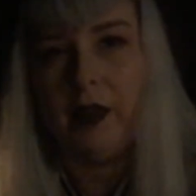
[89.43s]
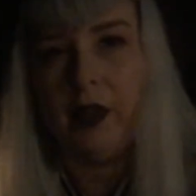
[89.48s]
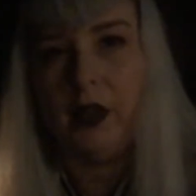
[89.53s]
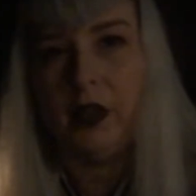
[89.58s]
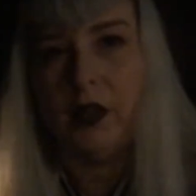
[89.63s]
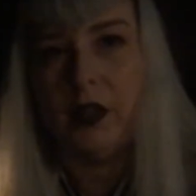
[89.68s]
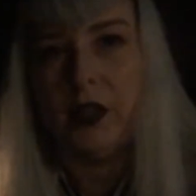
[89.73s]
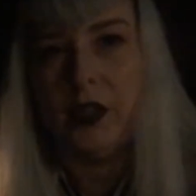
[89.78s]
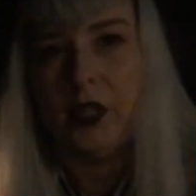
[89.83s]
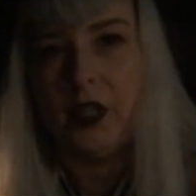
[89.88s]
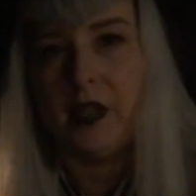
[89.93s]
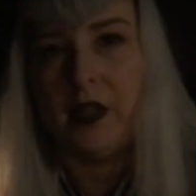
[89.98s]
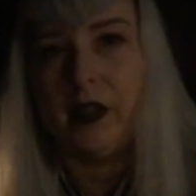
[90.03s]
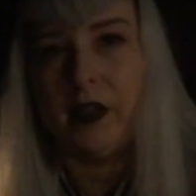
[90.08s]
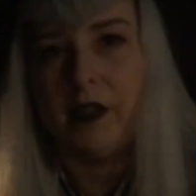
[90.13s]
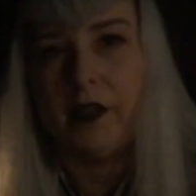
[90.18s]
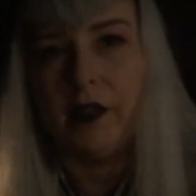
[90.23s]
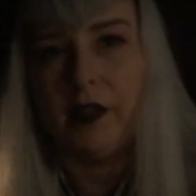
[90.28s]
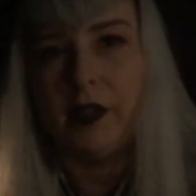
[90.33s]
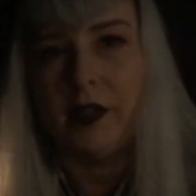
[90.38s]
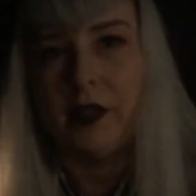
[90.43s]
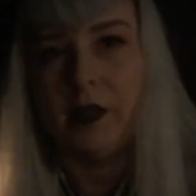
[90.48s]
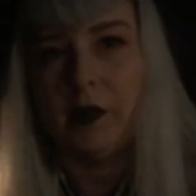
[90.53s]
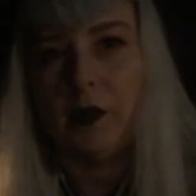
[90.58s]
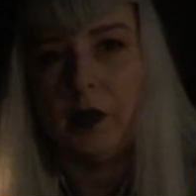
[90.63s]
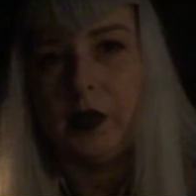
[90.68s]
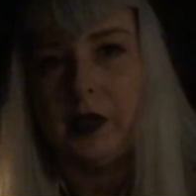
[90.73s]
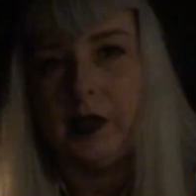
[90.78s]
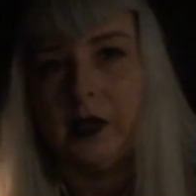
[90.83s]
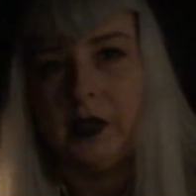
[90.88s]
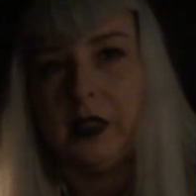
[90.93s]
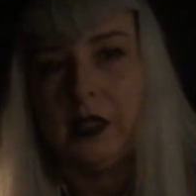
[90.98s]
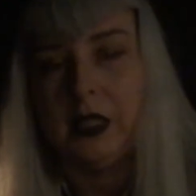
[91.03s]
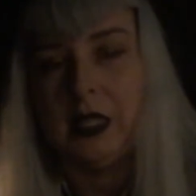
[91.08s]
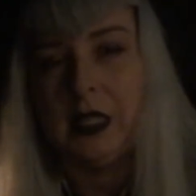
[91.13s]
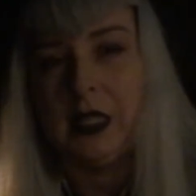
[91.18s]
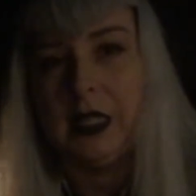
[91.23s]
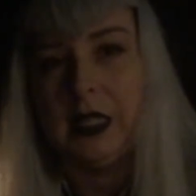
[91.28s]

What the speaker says: energy there for some reason,